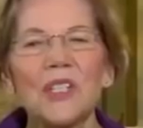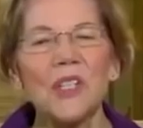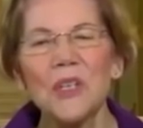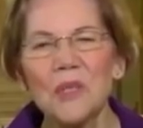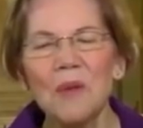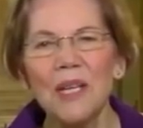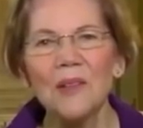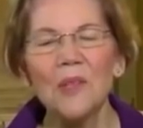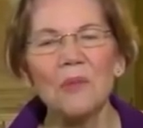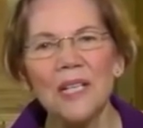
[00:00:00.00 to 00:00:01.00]
Excuse
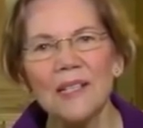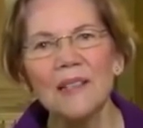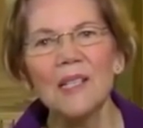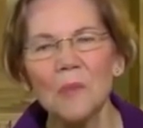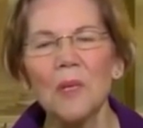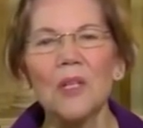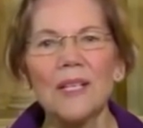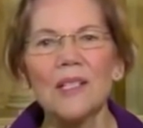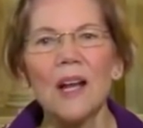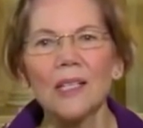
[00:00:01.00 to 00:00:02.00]
me, the reason this bill
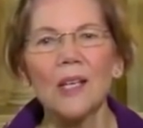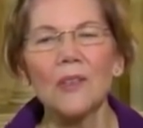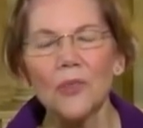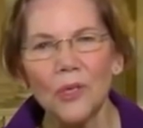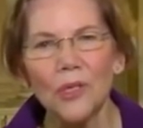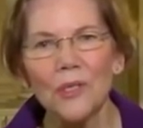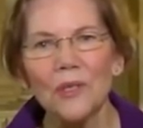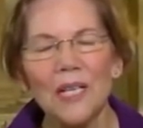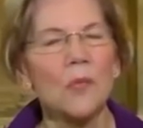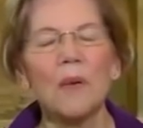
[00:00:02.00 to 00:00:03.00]
has not gone
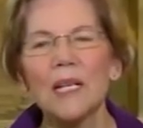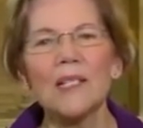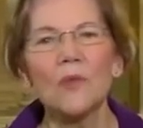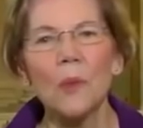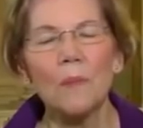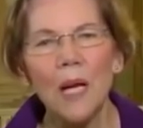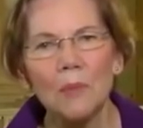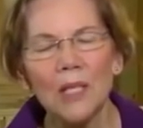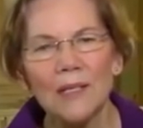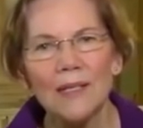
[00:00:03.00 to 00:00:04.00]
through is because of
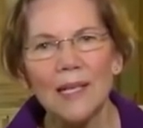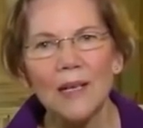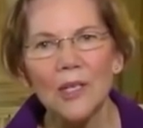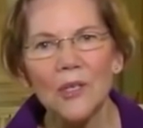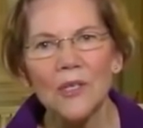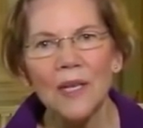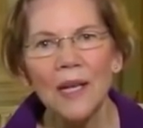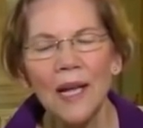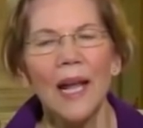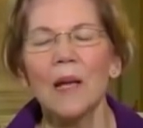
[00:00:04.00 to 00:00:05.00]
Republican senators
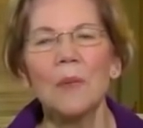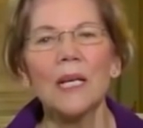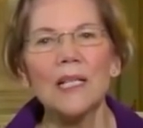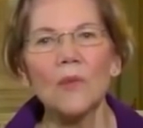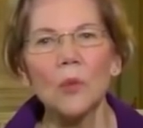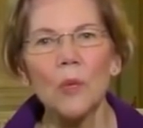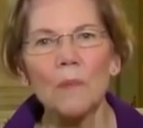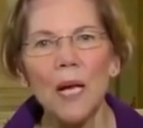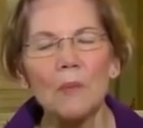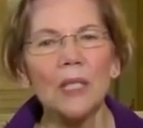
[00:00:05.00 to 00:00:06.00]
and because of a
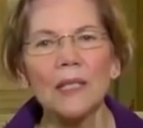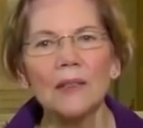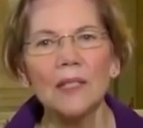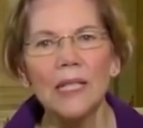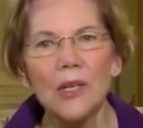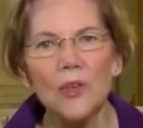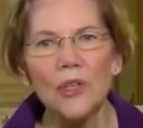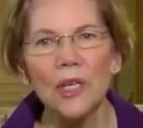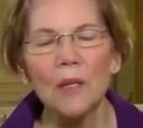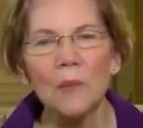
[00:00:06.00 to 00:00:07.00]
Republican
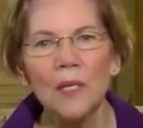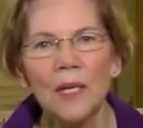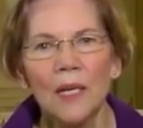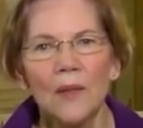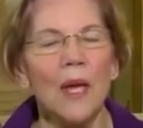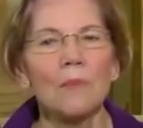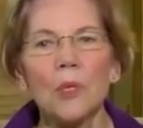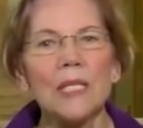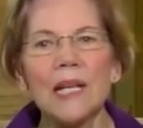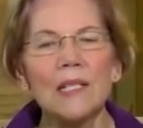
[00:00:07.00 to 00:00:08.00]
leadership that
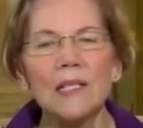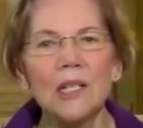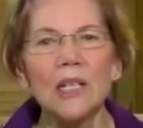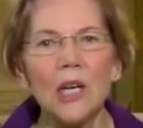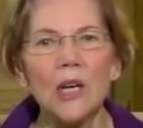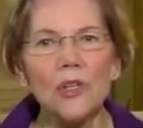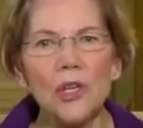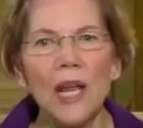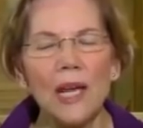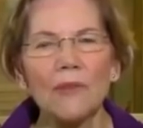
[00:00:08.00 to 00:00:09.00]
pretended to
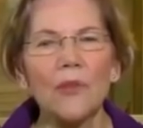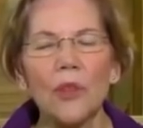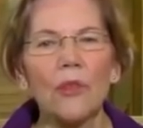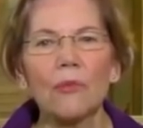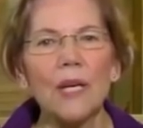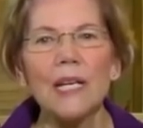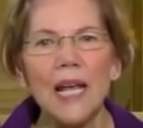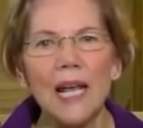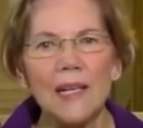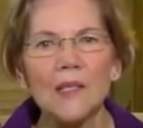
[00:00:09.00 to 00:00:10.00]
negotiate for 3
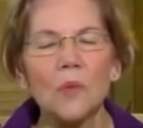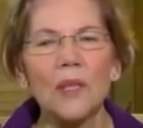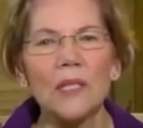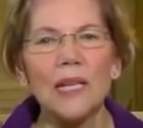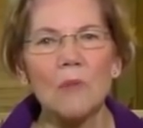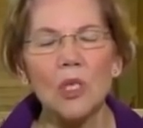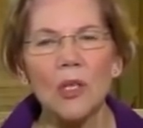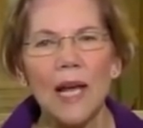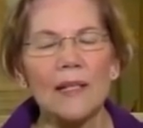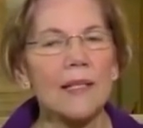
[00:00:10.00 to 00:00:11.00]
days with the
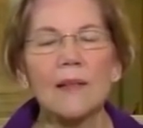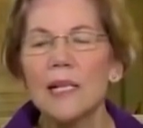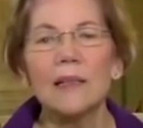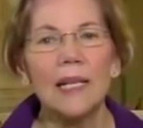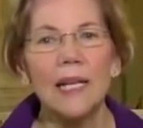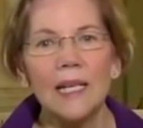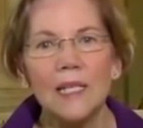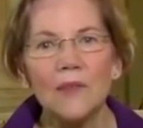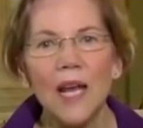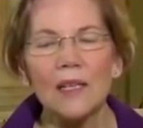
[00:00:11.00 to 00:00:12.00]
Democrats, and then at the
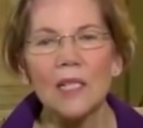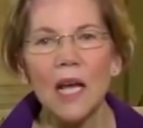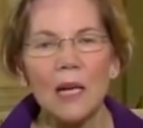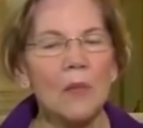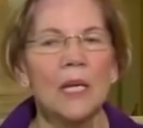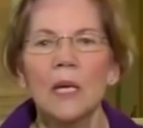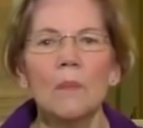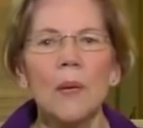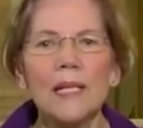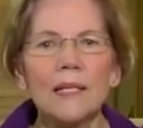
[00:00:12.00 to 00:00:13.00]
end of that time
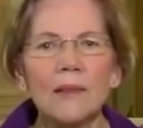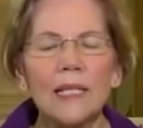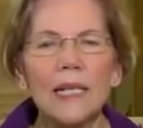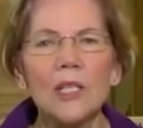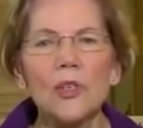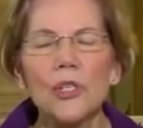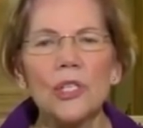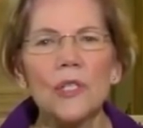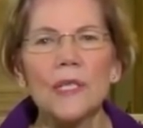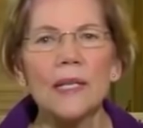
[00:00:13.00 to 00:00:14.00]
basically
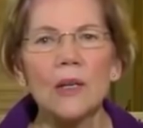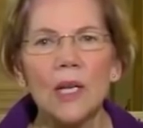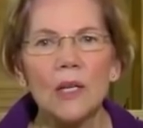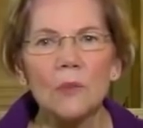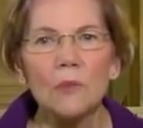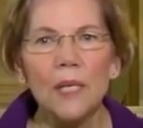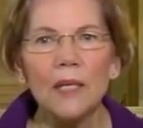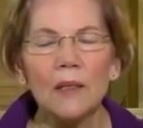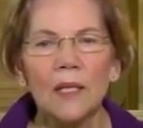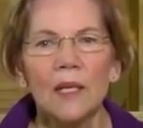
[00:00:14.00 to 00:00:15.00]
introduced their own
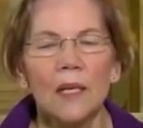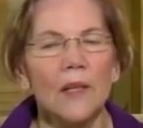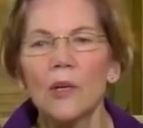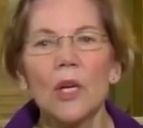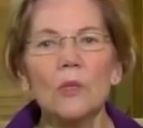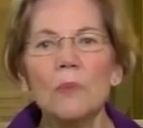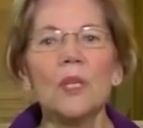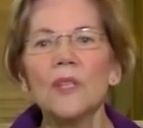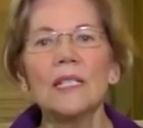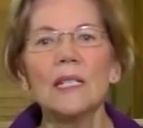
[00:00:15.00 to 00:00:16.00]
bill
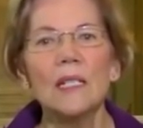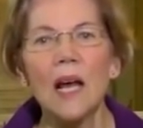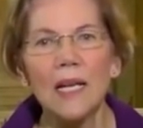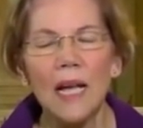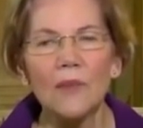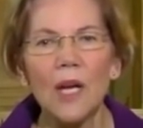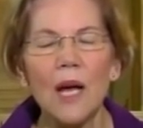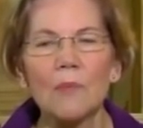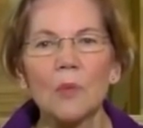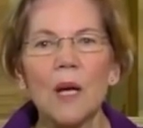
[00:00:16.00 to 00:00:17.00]
that did not have
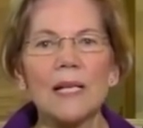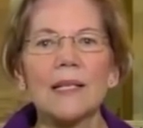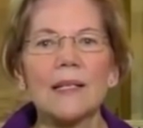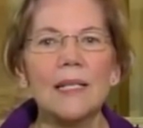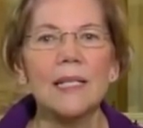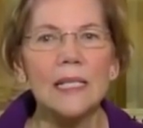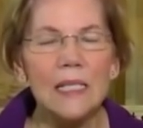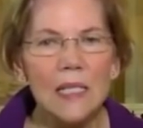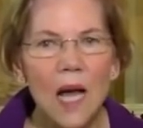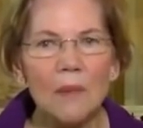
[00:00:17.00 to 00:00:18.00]
compromises and that
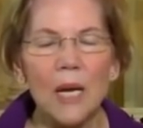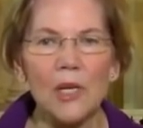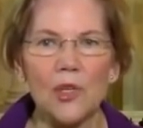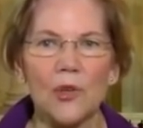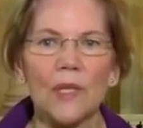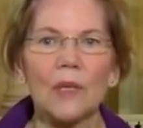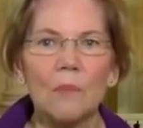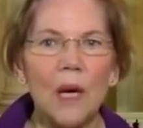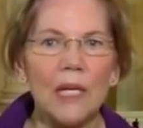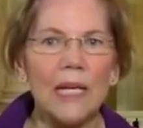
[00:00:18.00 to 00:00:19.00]
did not make sure that the